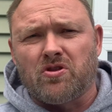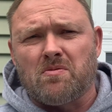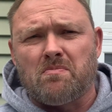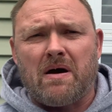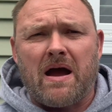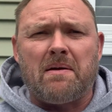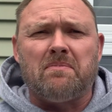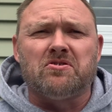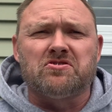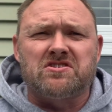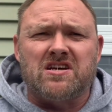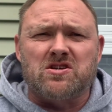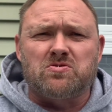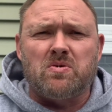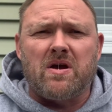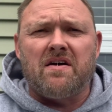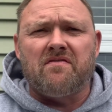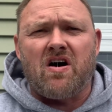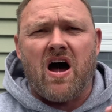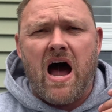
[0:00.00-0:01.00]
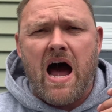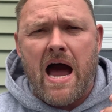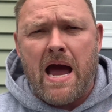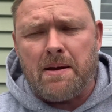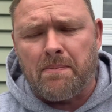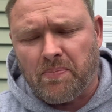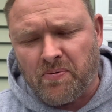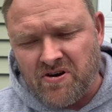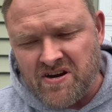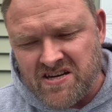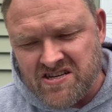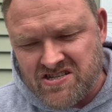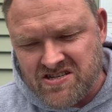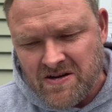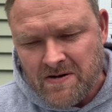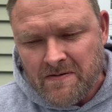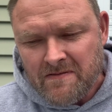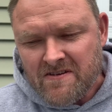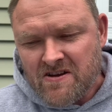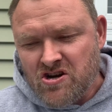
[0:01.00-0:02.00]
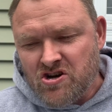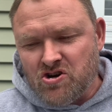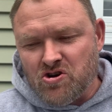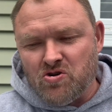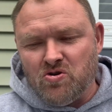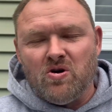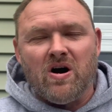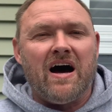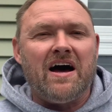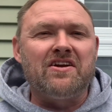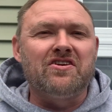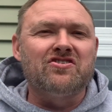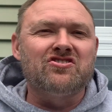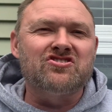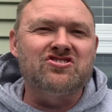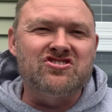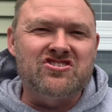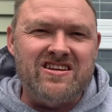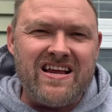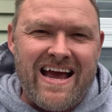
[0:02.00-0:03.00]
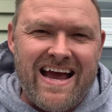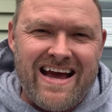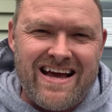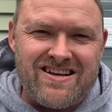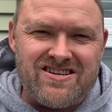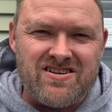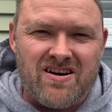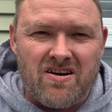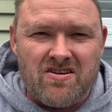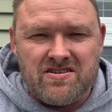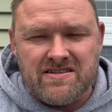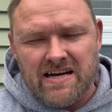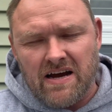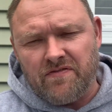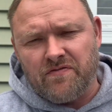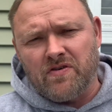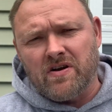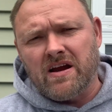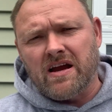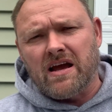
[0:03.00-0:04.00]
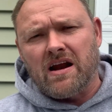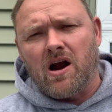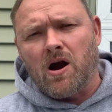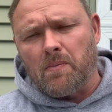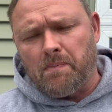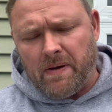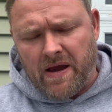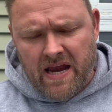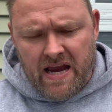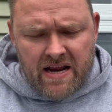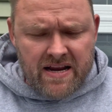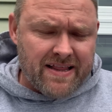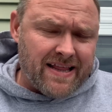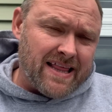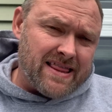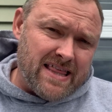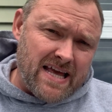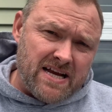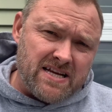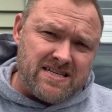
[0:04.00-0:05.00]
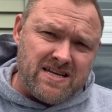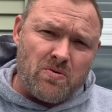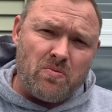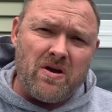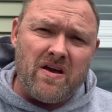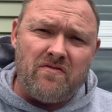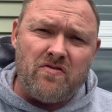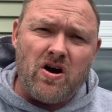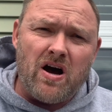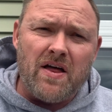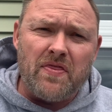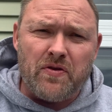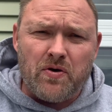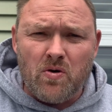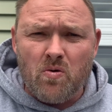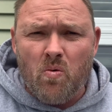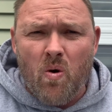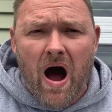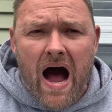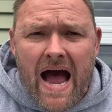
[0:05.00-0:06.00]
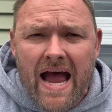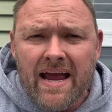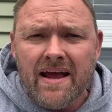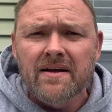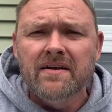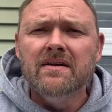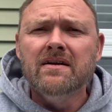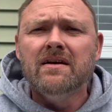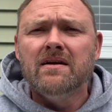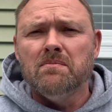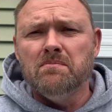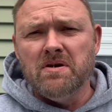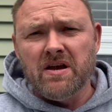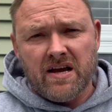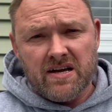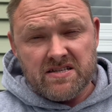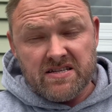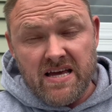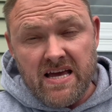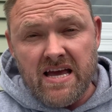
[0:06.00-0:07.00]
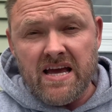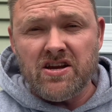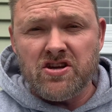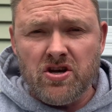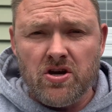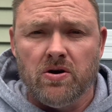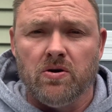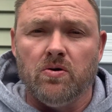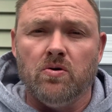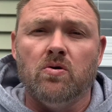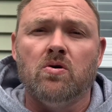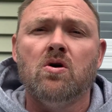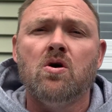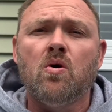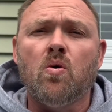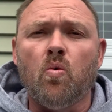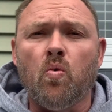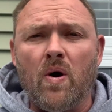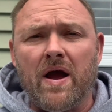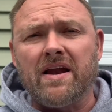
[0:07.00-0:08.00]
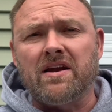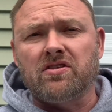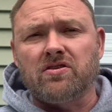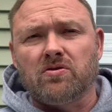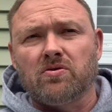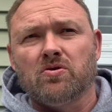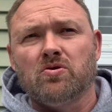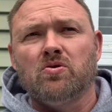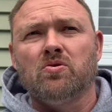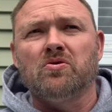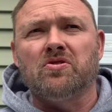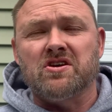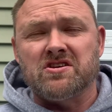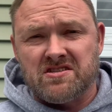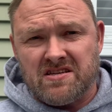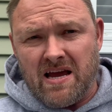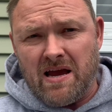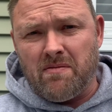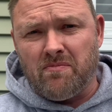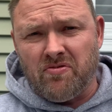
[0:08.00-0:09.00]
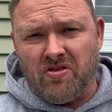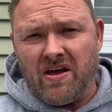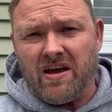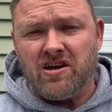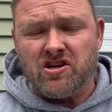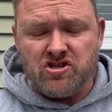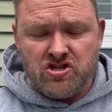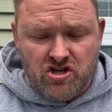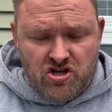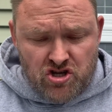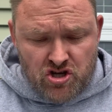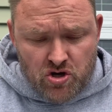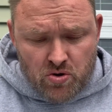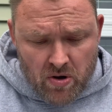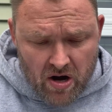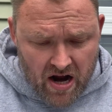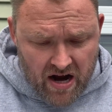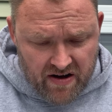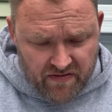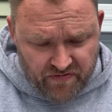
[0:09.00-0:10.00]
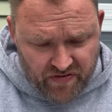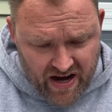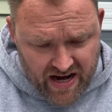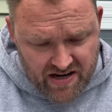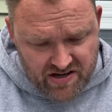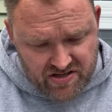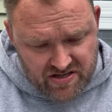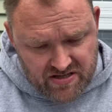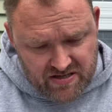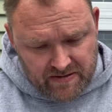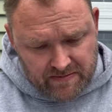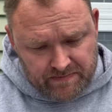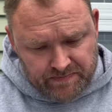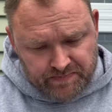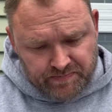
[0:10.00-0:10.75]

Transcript: The Bible says we have a high priest who understands our suffering and our pain and the things that we have gone through. Why? Because he too went through the same things you and I face.